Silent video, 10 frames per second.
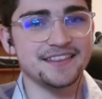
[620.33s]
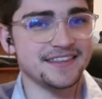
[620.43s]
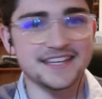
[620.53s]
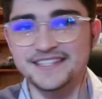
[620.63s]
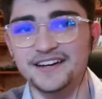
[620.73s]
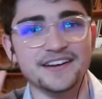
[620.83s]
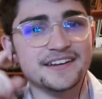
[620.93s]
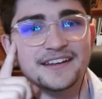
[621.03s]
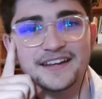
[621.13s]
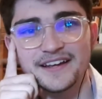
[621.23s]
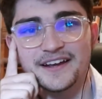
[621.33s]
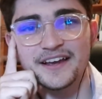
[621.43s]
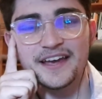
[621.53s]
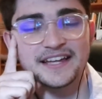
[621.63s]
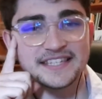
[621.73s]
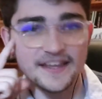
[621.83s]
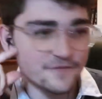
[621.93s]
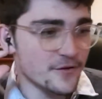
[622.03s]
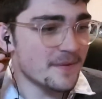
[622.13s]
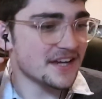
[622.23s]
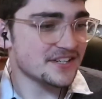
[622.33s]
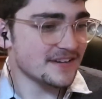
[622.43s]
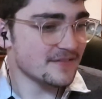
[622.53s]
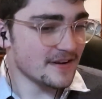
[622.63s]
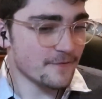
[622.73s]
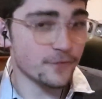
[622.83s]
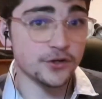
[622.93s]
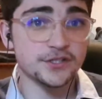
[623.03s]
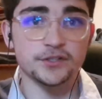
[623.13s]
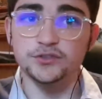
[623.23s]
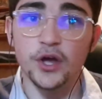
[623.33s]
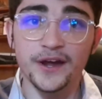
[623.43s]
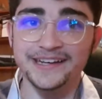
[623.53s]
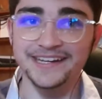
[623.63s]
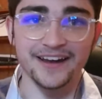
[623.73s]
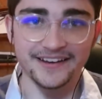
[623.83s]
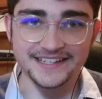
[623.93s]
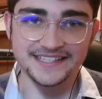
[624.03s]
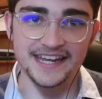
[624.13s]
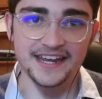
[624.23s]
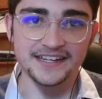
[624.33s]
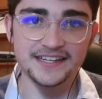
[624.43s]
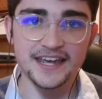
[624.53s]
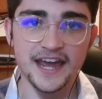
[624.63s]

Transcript: There's none. It's information for you to learn and understand,